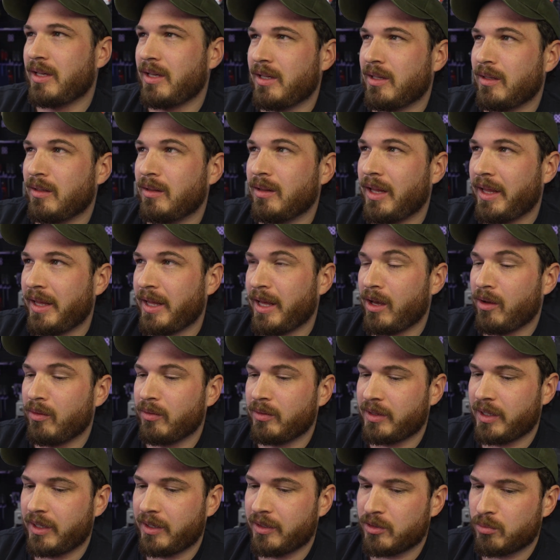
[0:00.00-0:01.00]
a
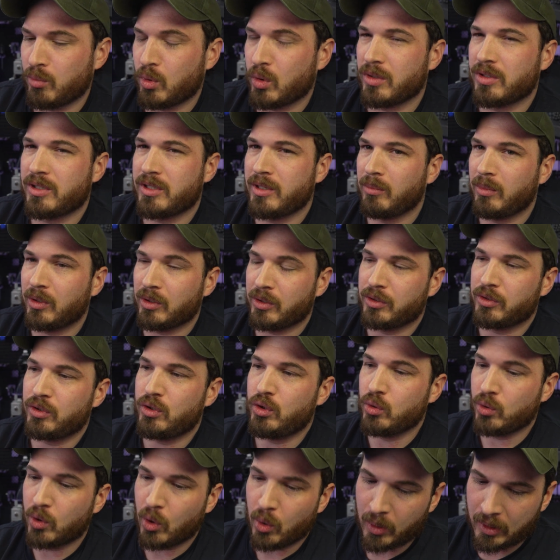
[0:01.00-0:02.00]
layout that is more similar
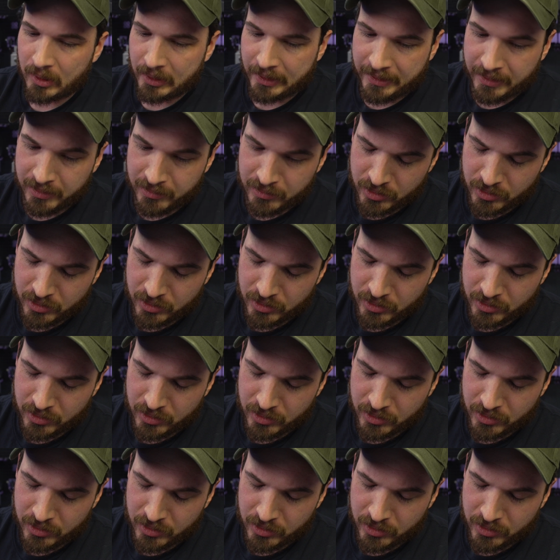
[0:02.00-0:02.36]
to QWERTY.